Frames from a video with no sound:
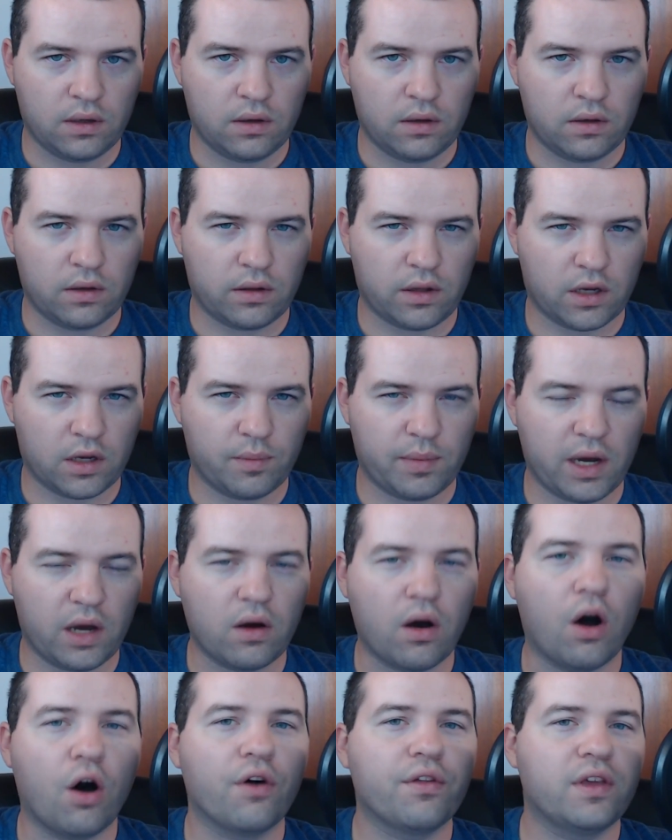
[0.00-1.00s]
Think
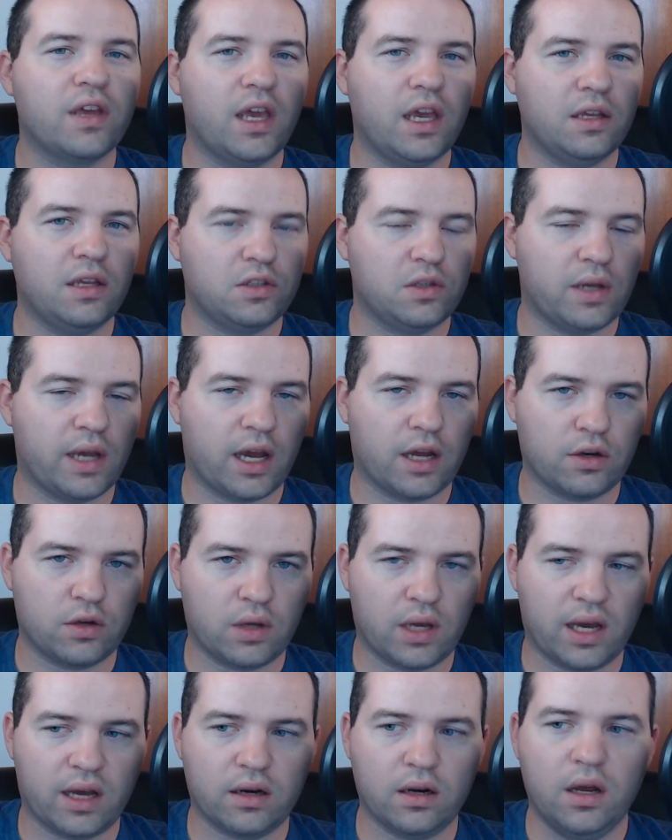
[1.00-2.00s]
about all the gains you had. You
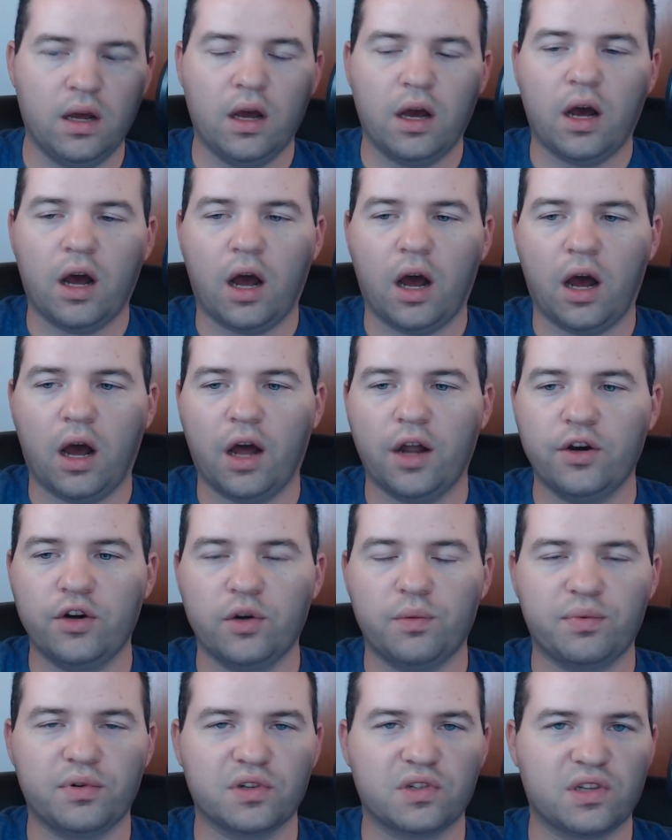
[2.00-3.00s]
had one
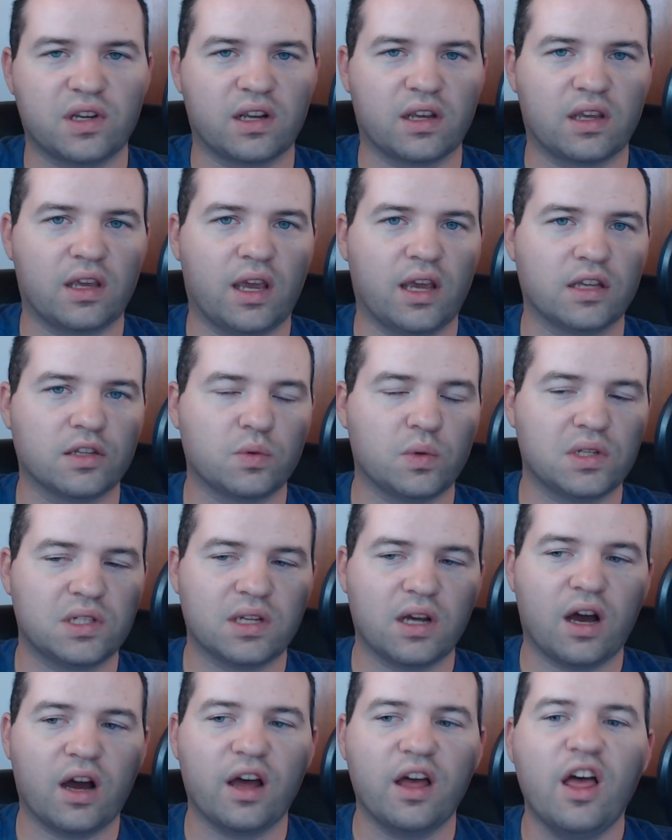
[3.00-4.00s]
hundred percent gains. We
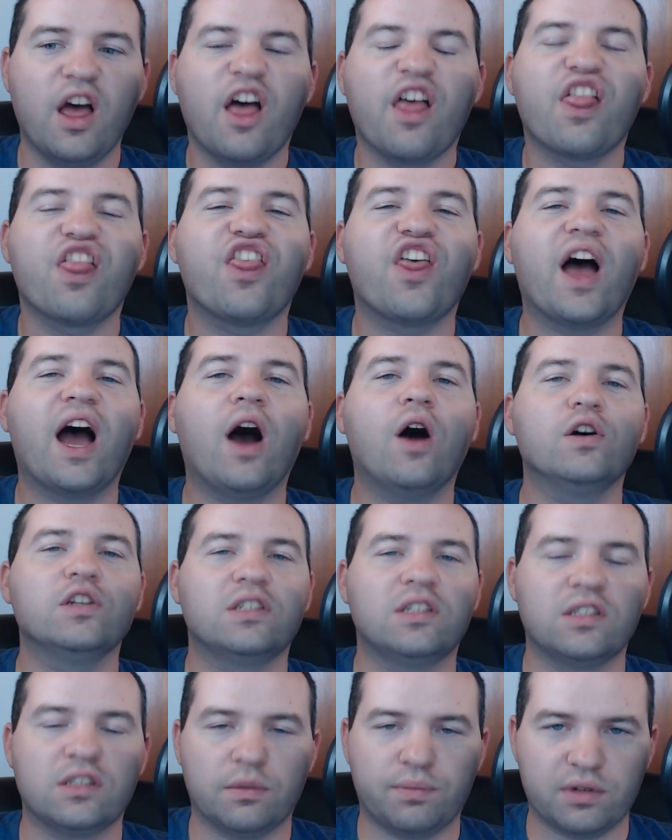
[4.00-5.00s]
saw
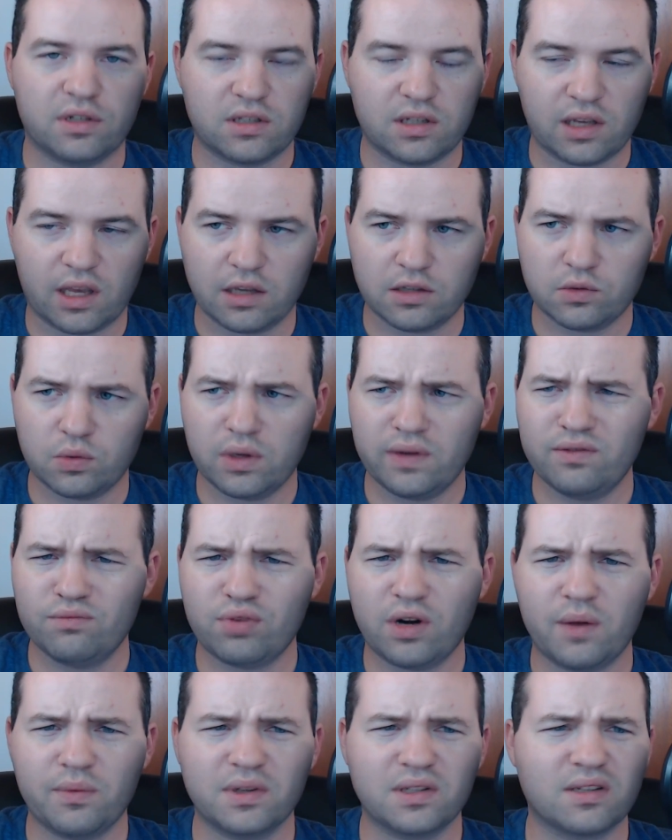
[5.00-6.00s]
thousands of percent gains. We even
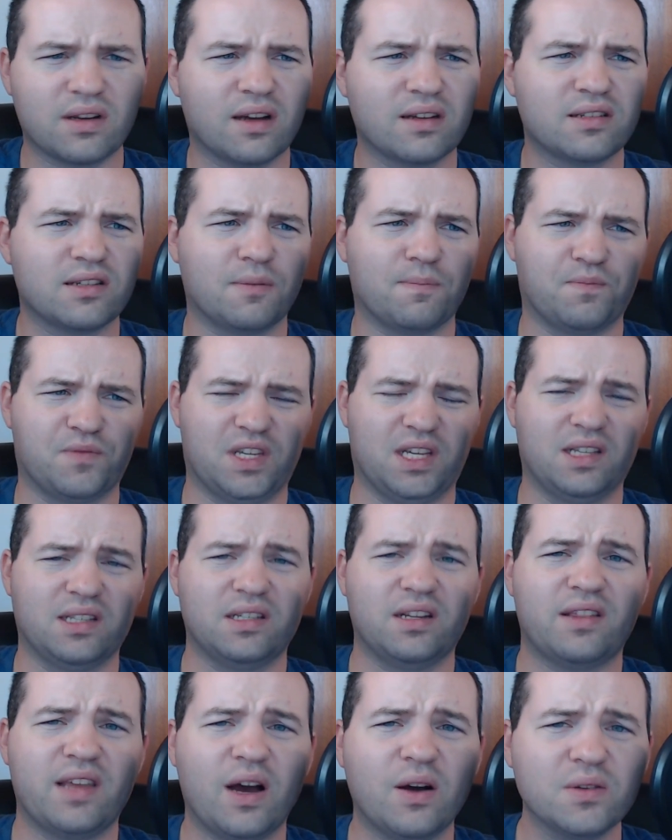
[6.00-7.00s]
probably saw some tens
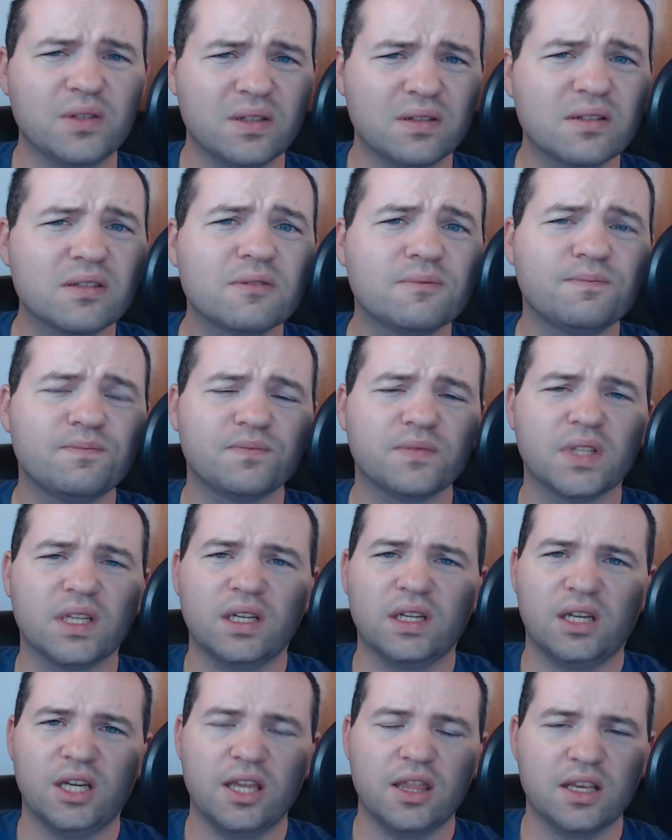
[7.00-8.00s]
of thousands
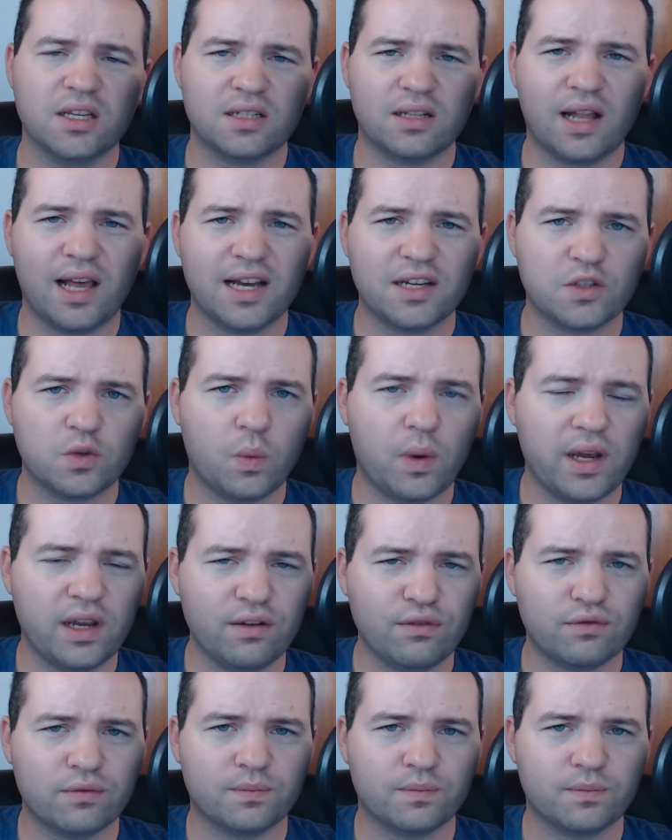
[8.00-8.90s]
in this last wave,